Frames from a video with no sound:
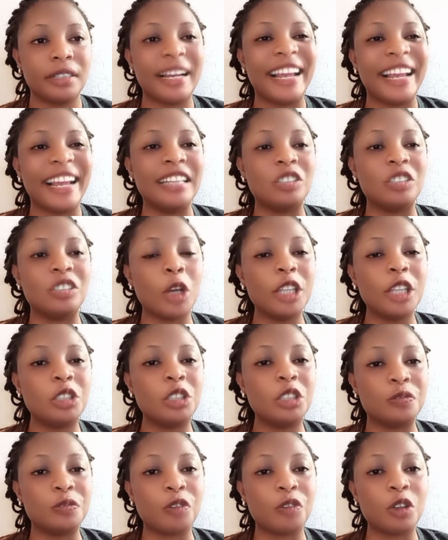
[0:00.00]
it's going
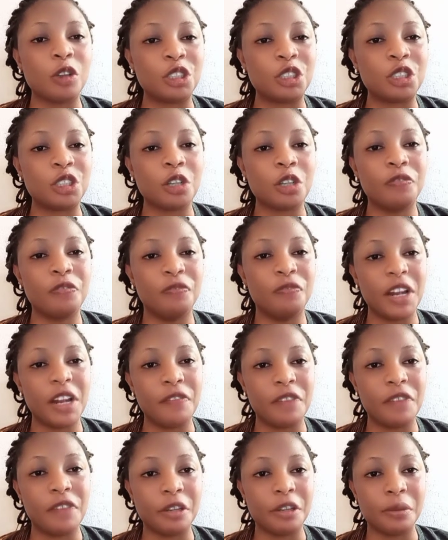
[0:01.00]
to function
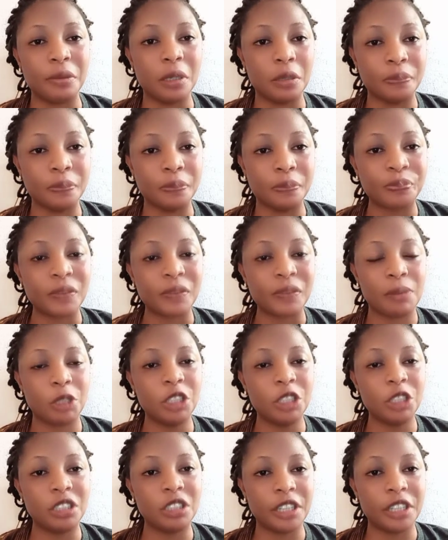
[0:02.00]
very well.
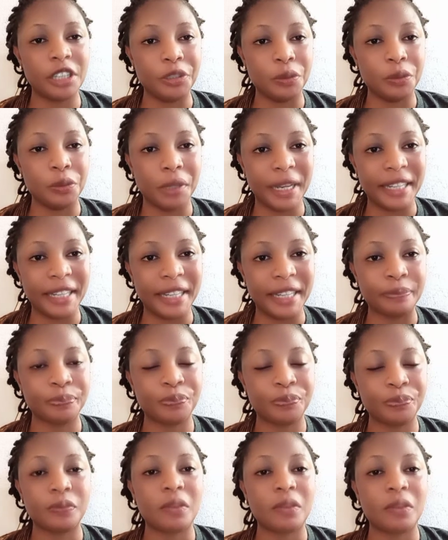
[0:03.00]
I'm going to tell you why.
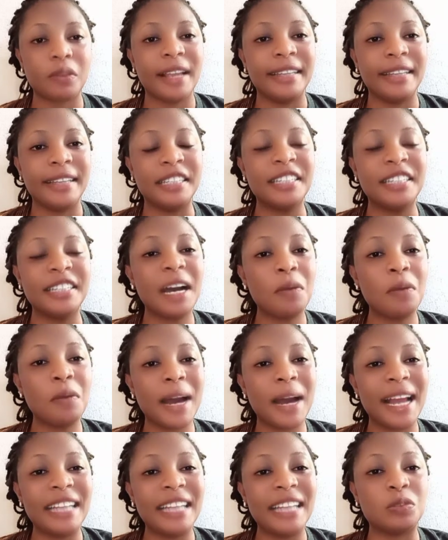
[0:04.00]
Giga
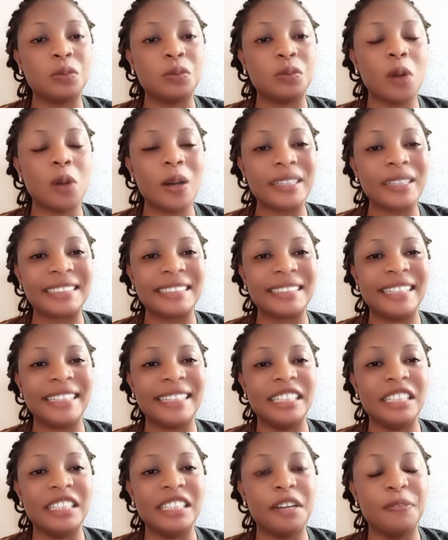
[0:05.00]
white works
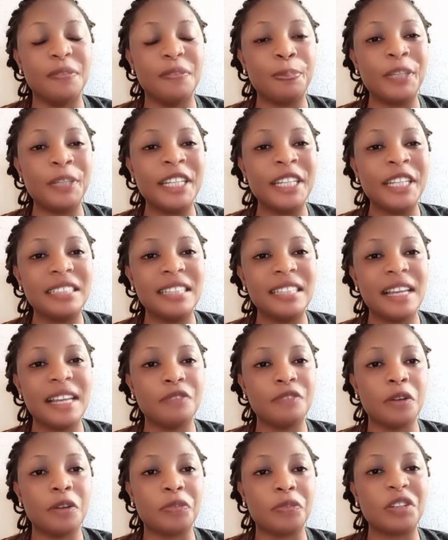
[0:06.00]
in a pH
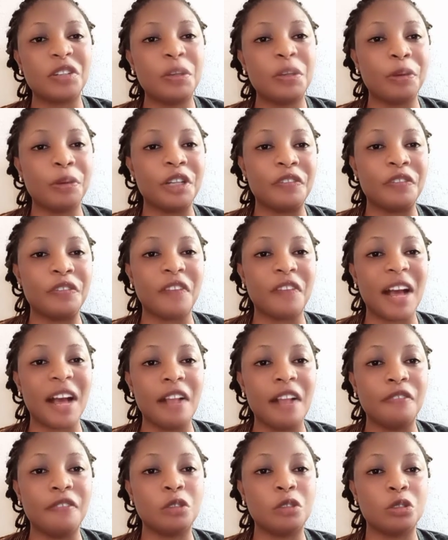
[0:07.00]
level of
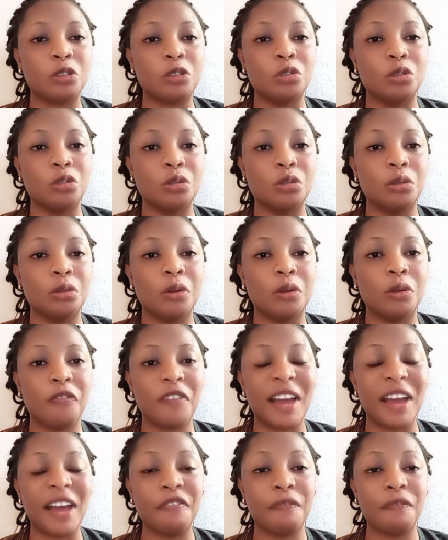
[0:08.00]
3.5 to
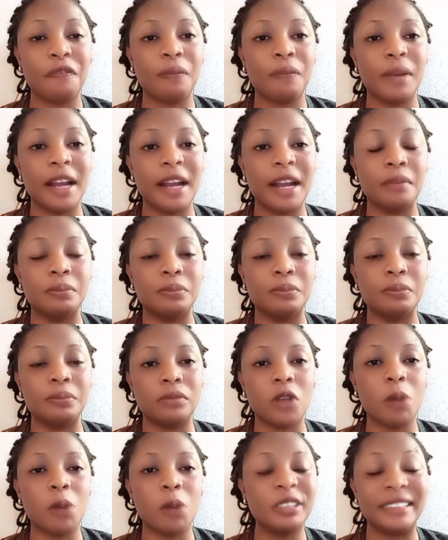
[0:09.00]
5,
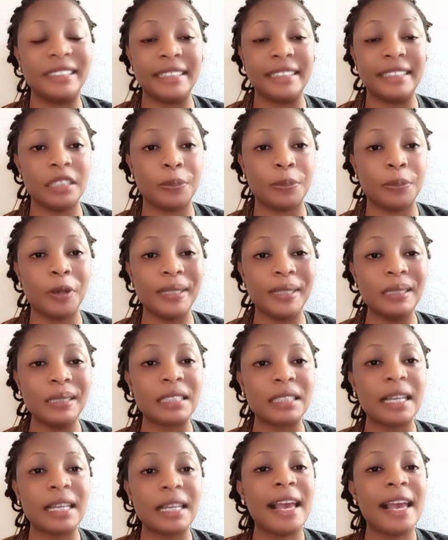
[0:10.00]
almost 6 points.